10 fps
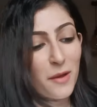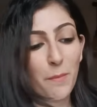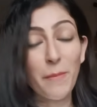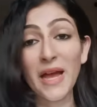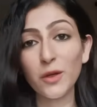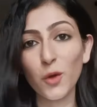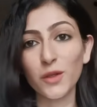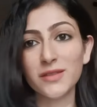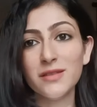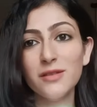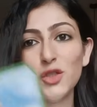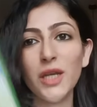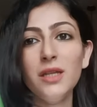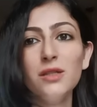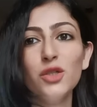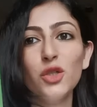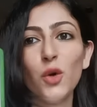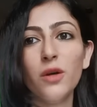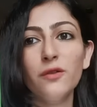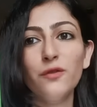Bang on. Change
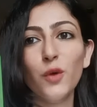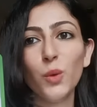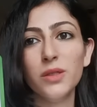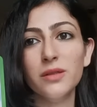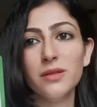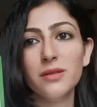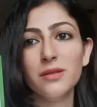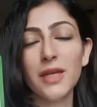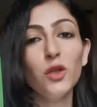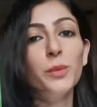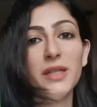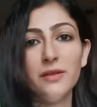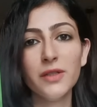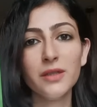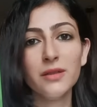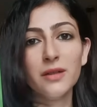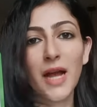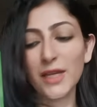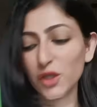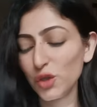your focus. Can you believe it?
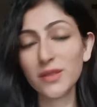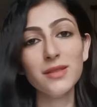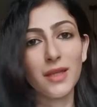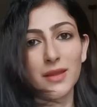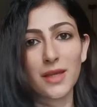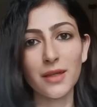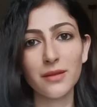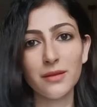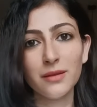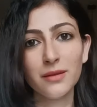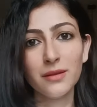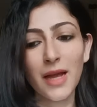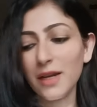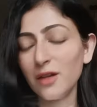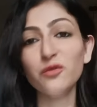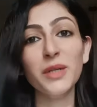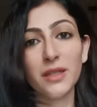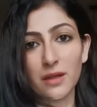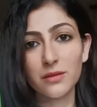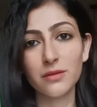I just said that. I love
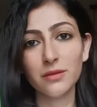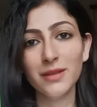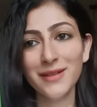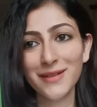my cards.